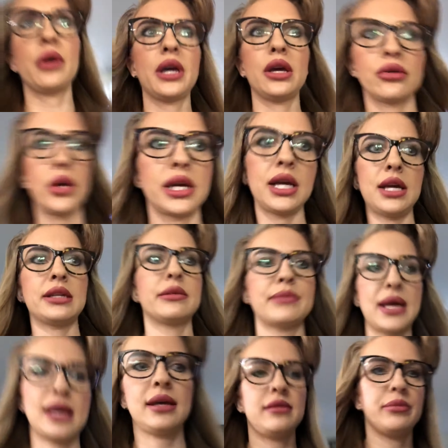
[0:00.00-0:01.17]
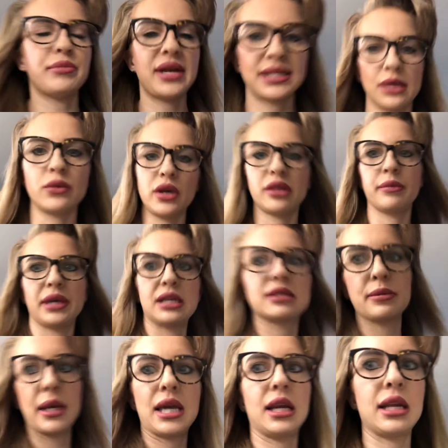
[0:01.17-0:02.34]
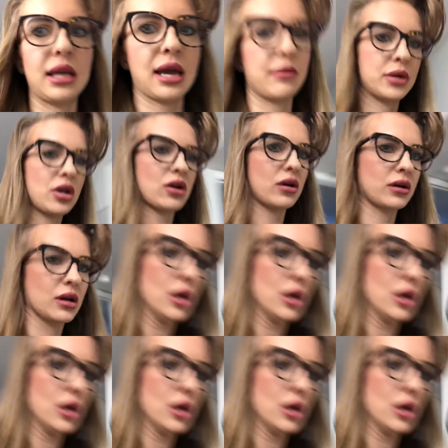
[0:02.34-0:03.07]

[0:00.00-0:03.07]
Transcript: Henry is messing with me. He's my handicapped dog.